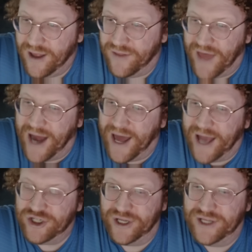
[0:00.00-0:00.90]
That
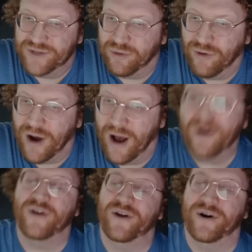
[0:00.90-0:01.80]
actually is oh
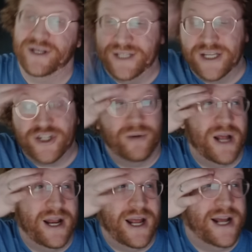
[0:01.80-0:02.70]
no, there it is.
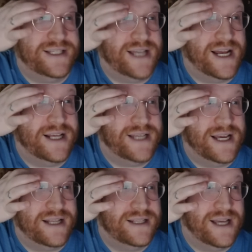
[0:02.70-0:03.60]
C#.net. I see
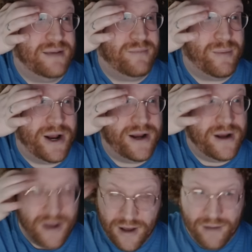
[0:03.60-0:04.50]
it. My
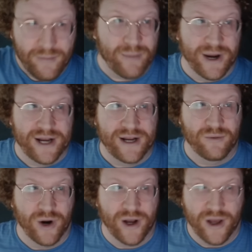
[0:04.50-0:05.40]
brain didn't
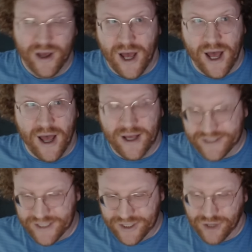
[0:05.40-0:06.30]
work.
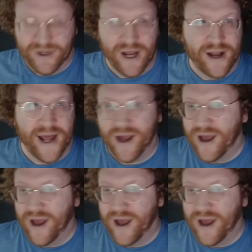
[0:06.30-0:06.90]
C#.net.